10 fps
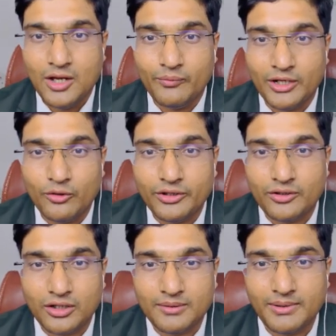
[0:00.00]
We are going to
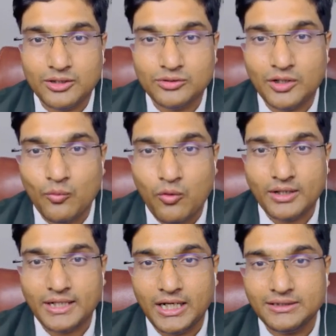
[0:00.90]
talk about
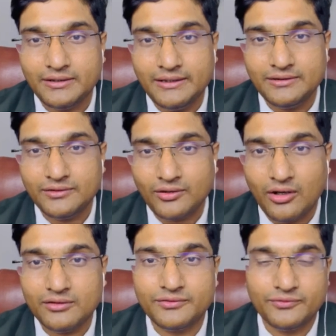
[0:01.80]
what are the reasons
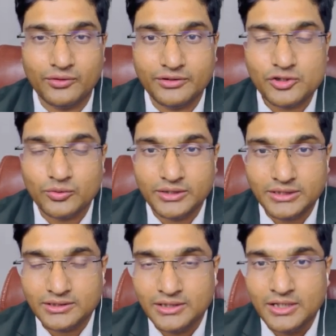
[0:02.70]
of frozen
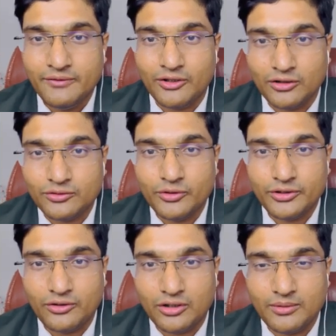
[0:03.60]
shoulder. We are also going
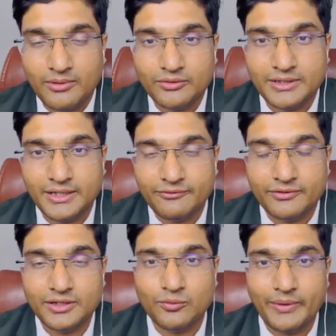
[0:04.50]
to talk about the
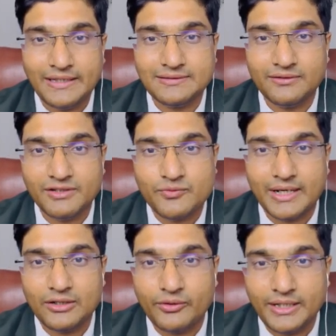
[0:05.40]
different ways in which we
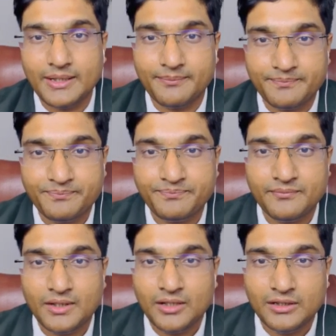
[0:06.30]
can treat them.
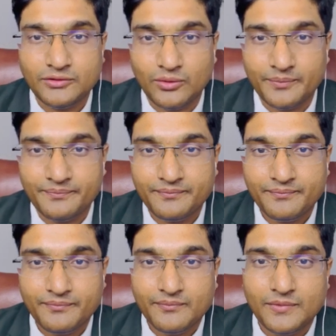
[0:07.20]
So,
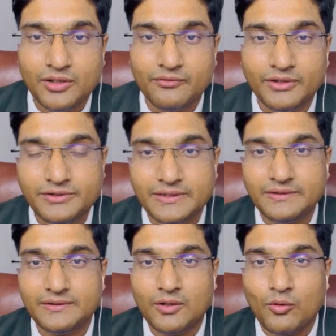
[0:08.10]
first
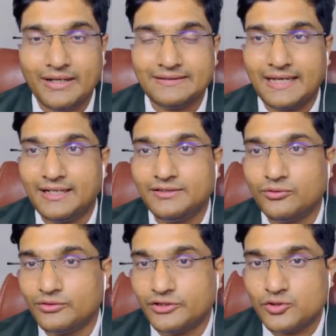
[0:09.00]
is what exactly is
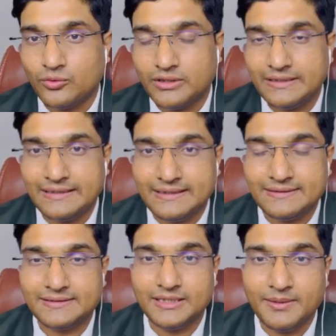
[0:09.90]
frozen shoulder? It
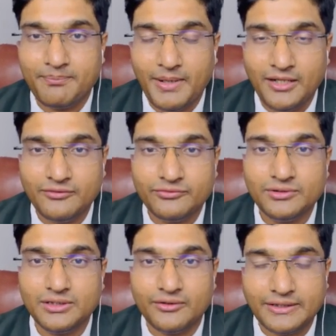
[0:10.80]
is the
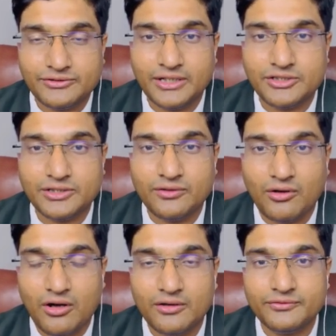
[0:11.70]
painful restriction
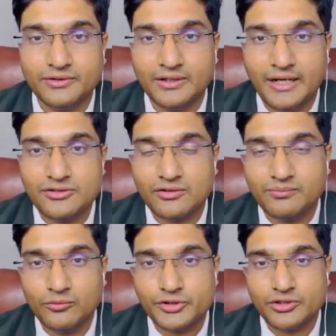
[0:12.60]
of range
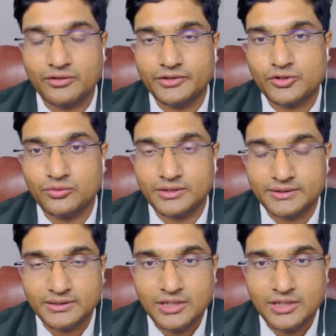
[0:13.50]
of motion of the shoulder,